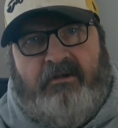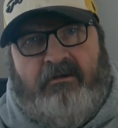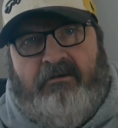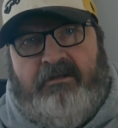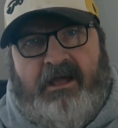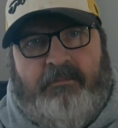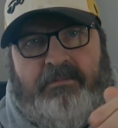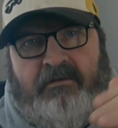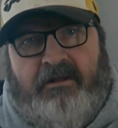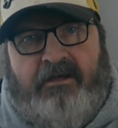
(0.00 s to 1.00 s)
all
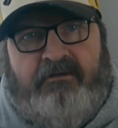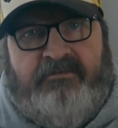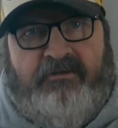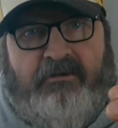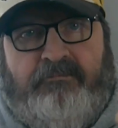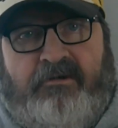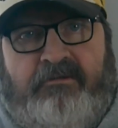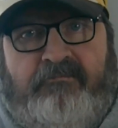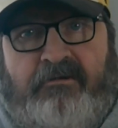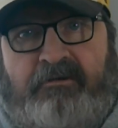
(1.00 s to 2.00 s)
capital letters, all
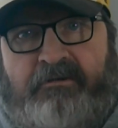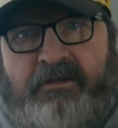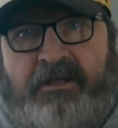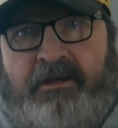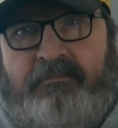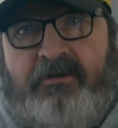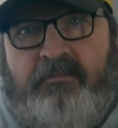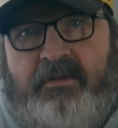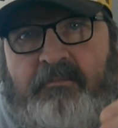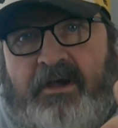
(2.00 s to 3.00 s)
one word,
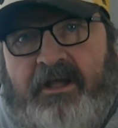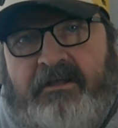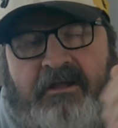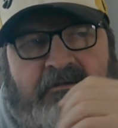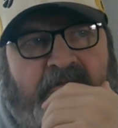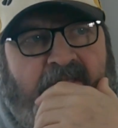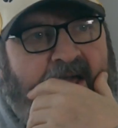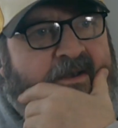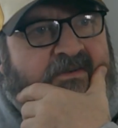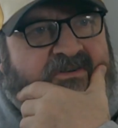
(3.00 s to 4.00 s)
MWMike. Enter
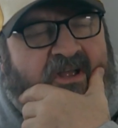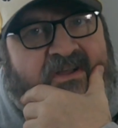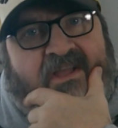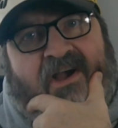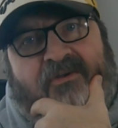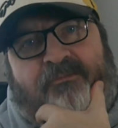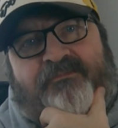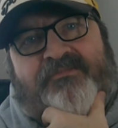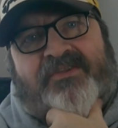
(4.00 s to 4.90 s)
that at checkout.